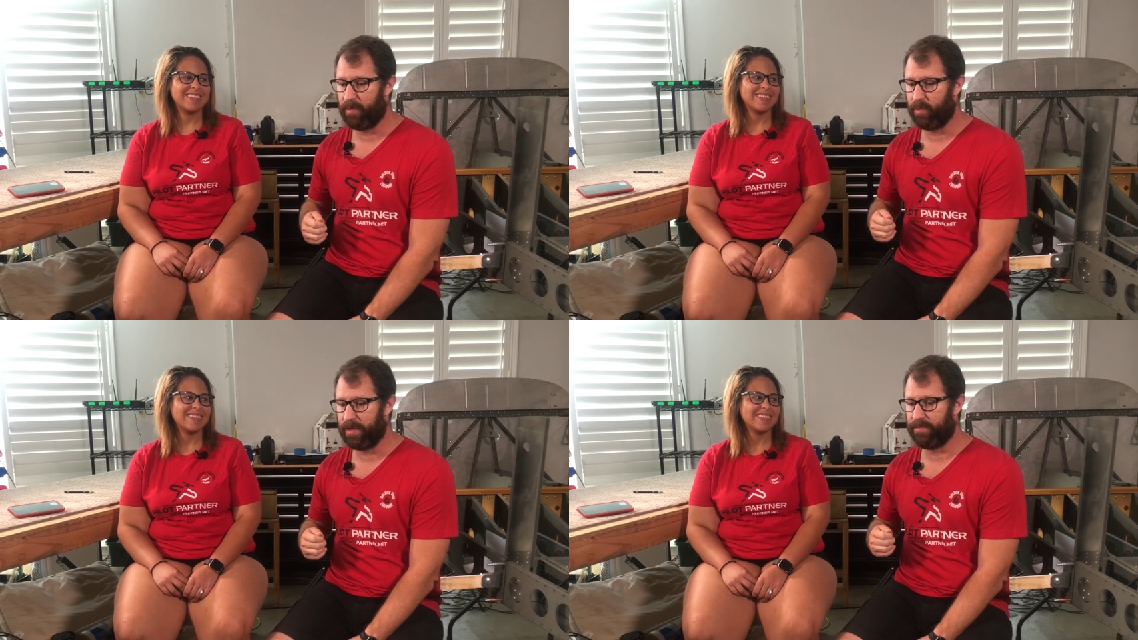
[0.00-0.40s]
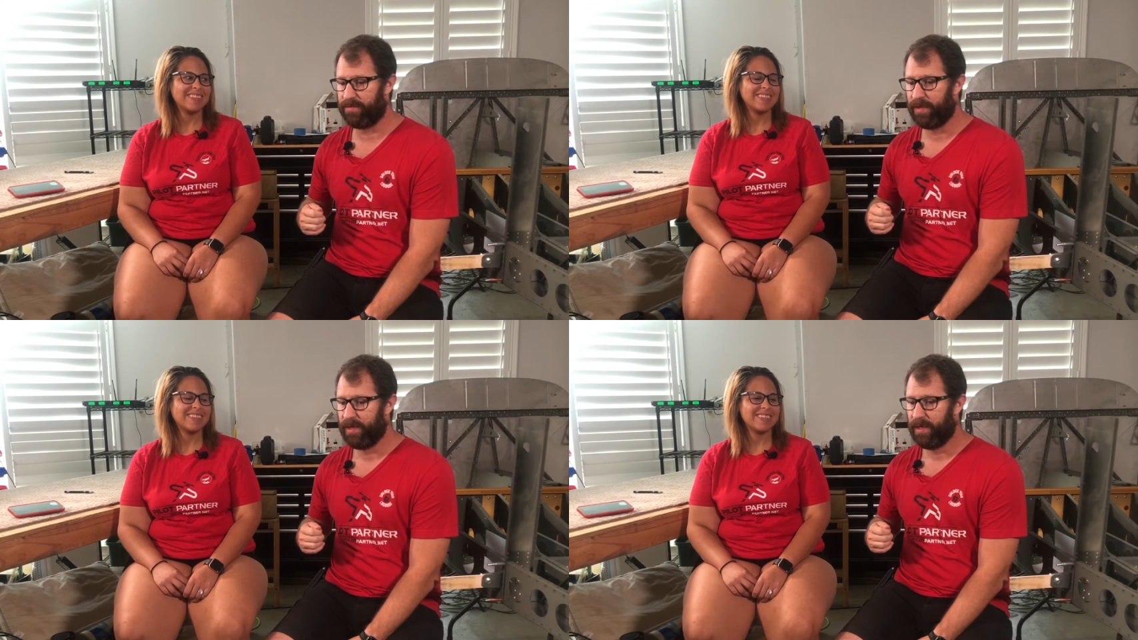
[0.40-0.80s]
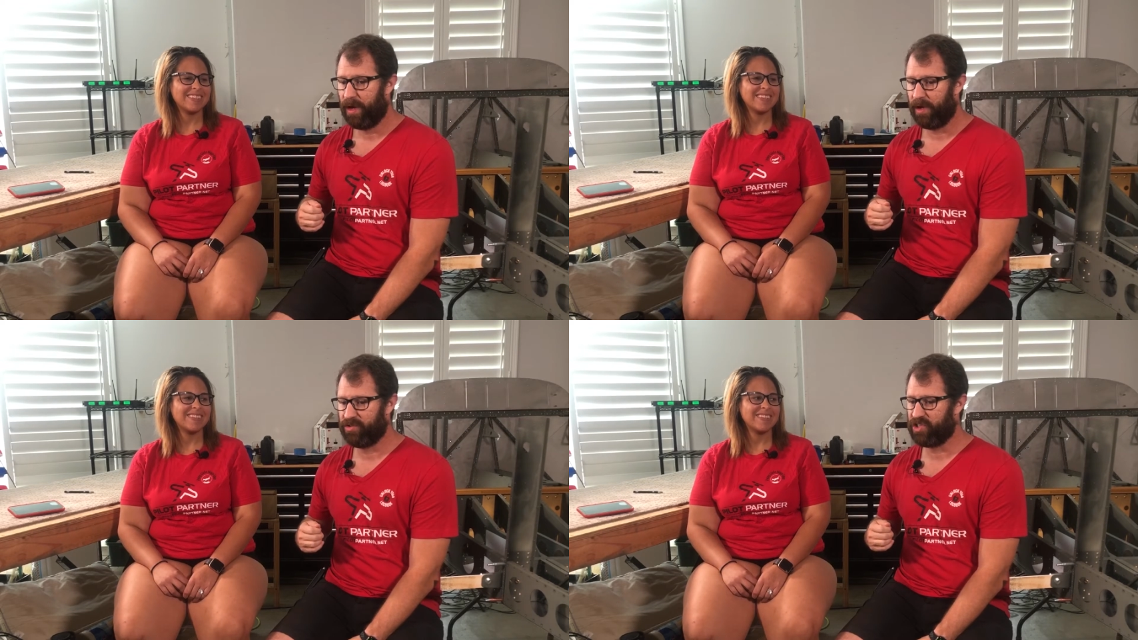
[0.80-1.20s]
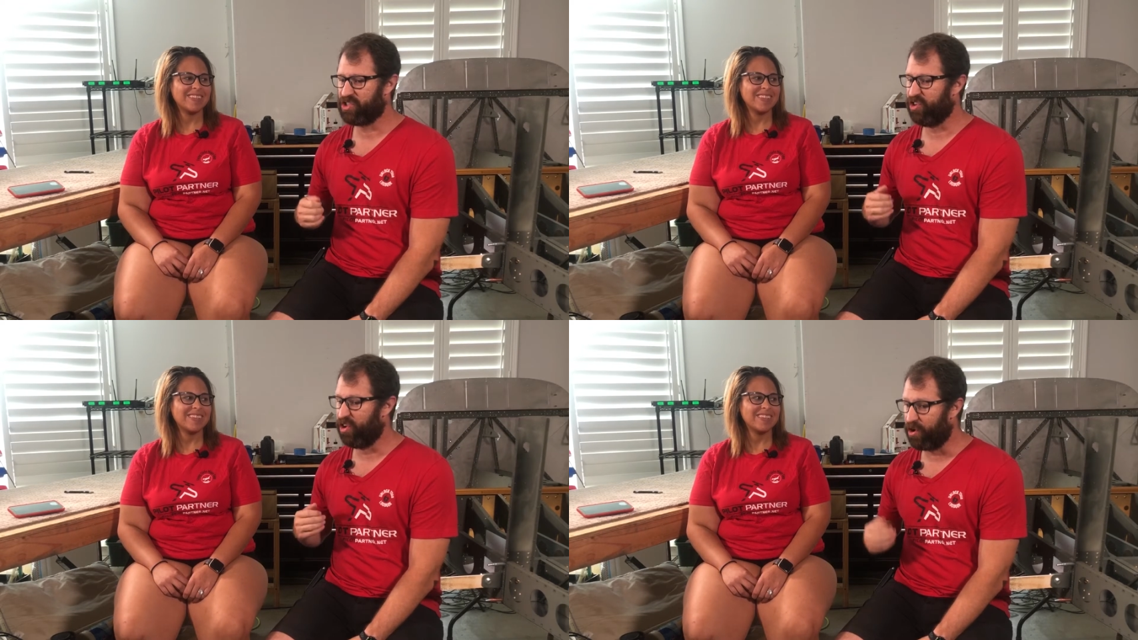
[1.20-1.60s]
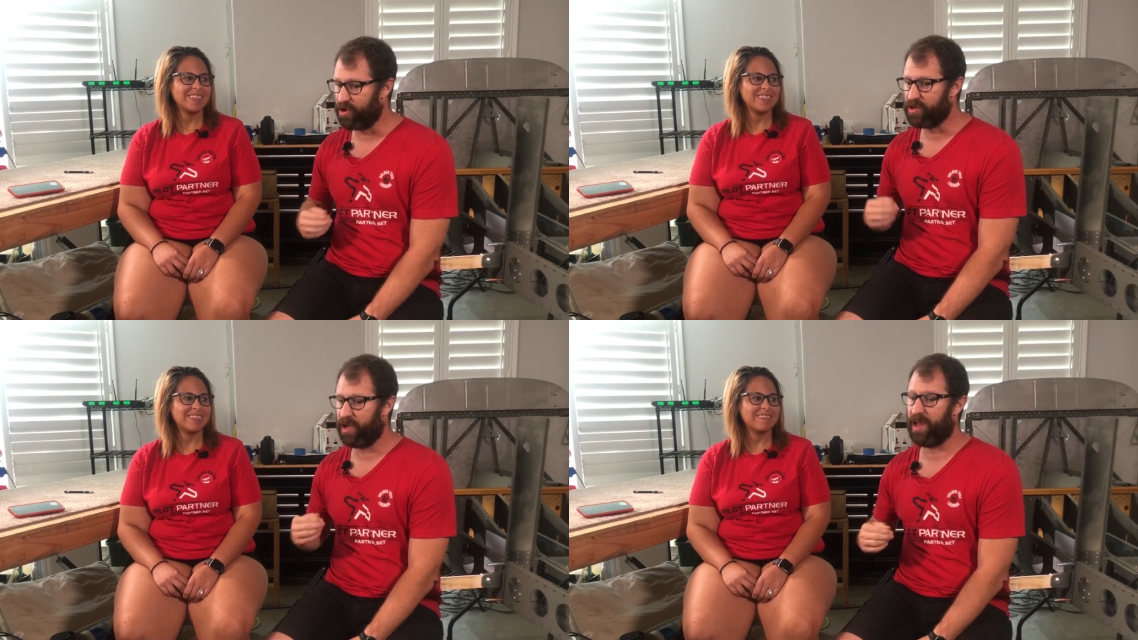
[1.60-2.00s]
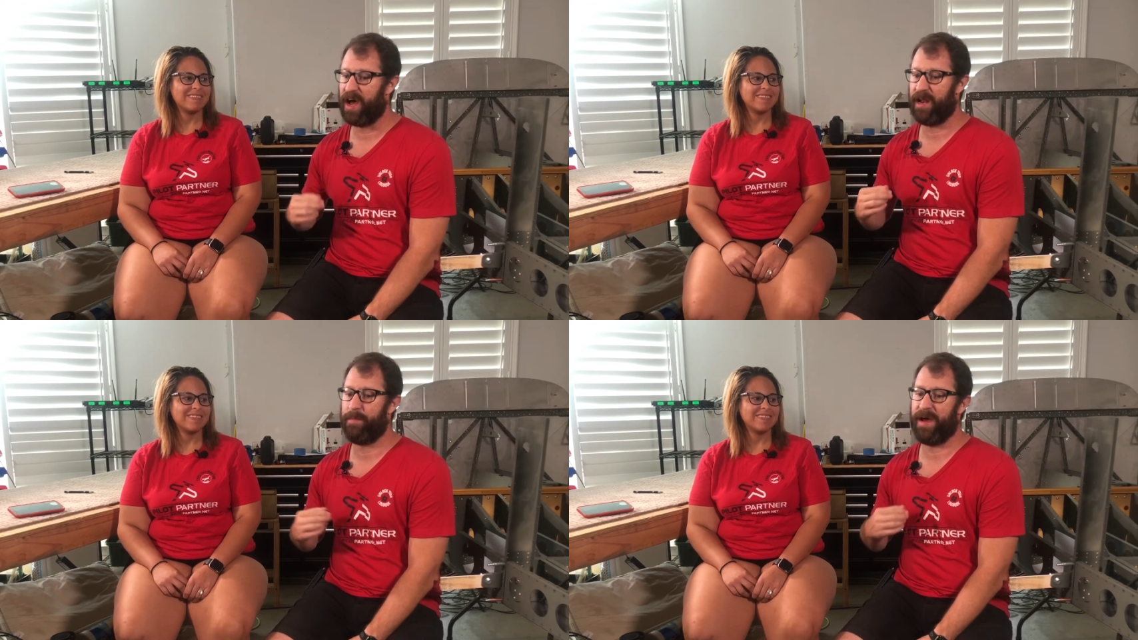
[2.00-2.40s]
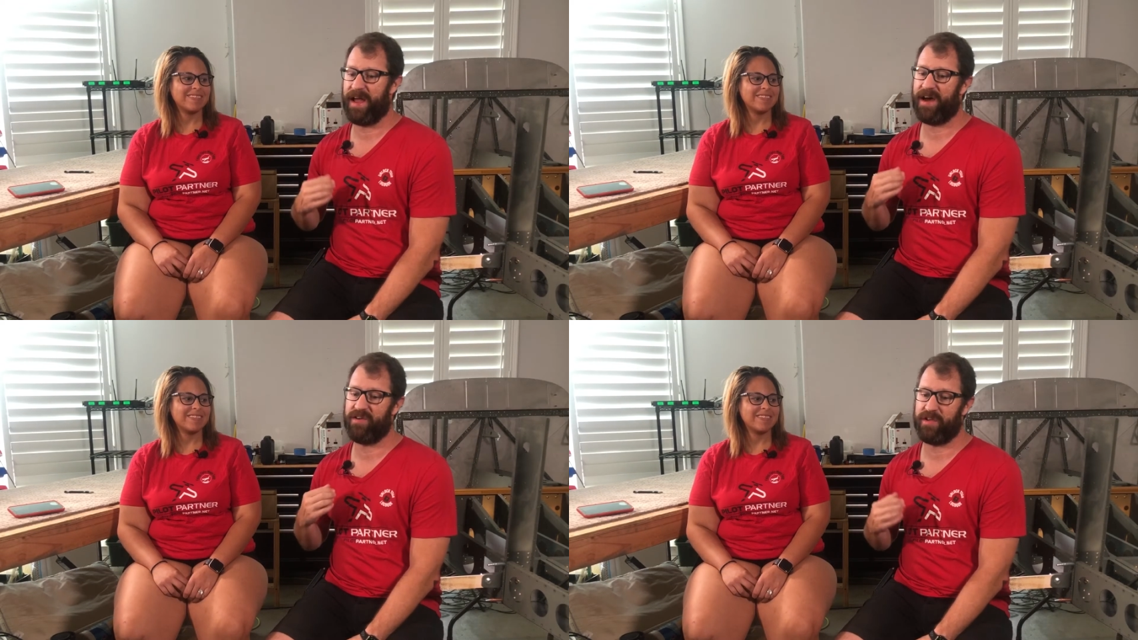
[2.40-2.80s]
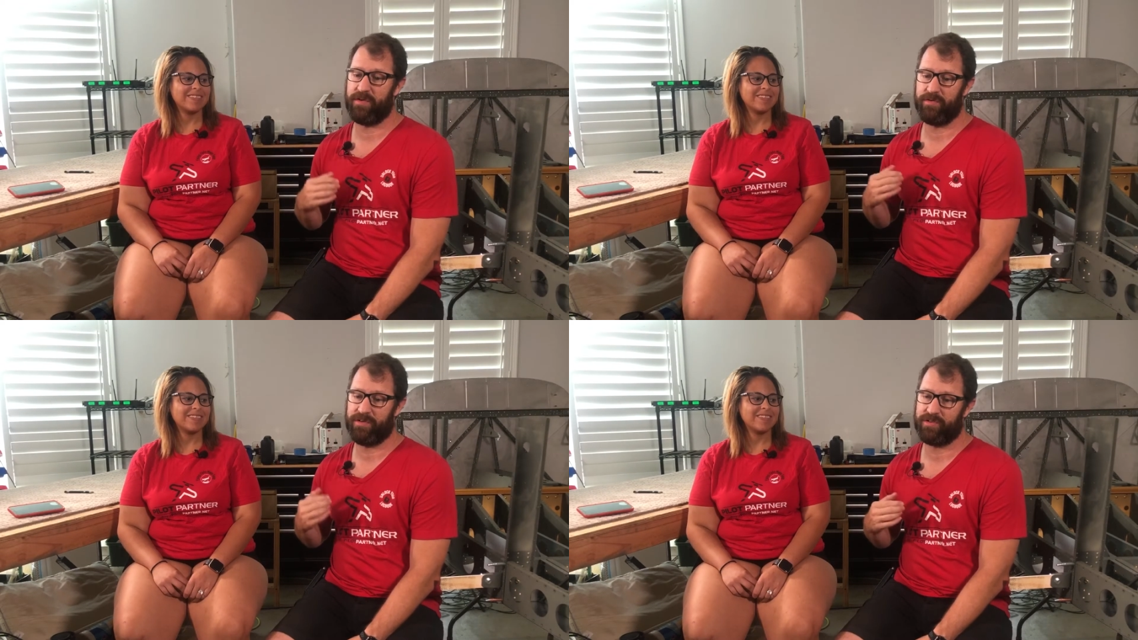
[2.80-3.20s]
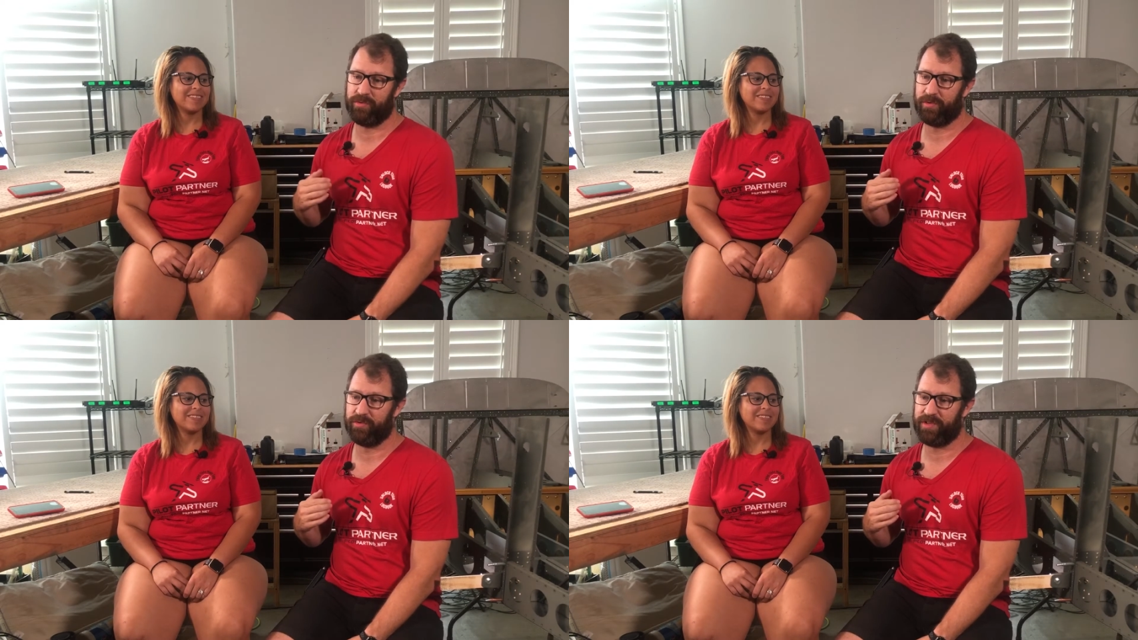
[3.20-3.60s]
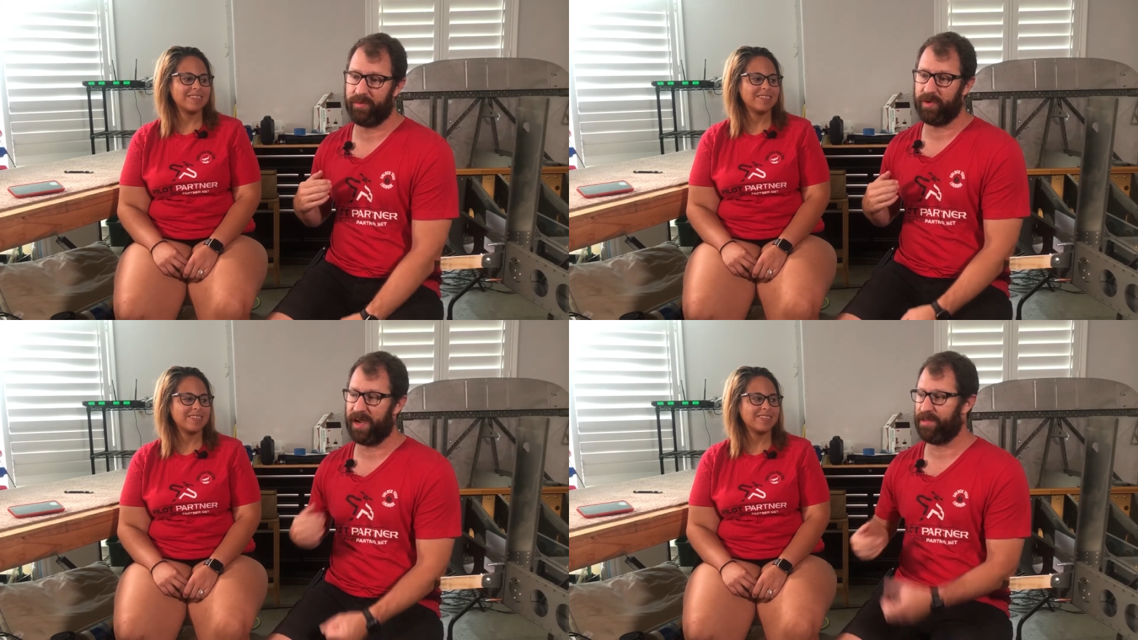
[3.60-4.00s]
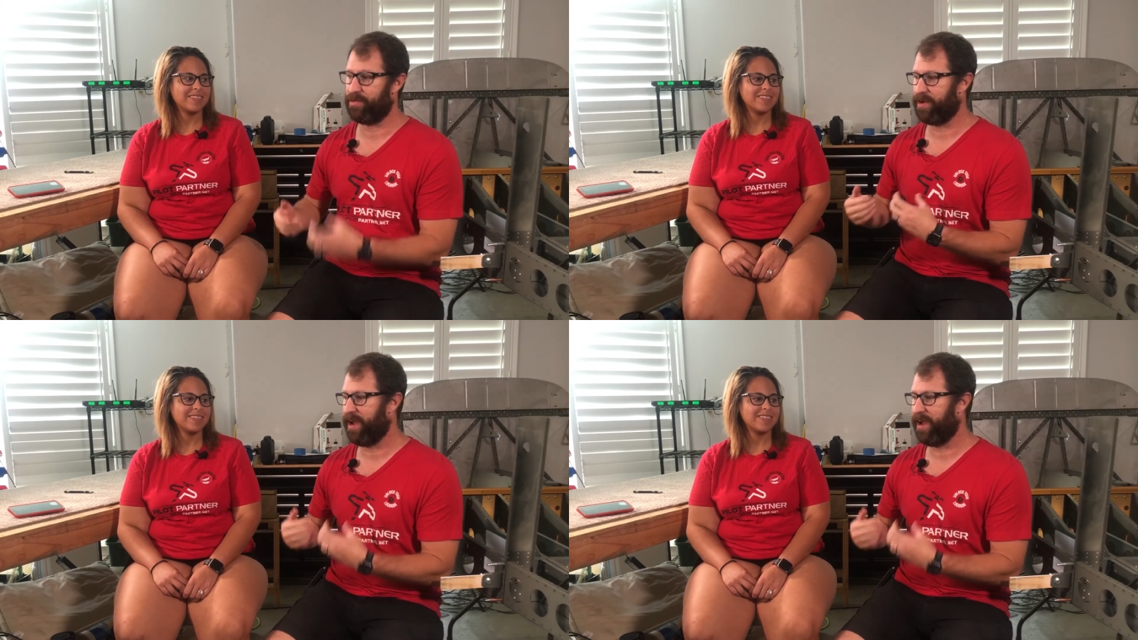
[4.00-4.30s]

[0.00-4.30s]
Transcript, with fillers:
Speaker 1: we've just learned a lot about how to use tools that we either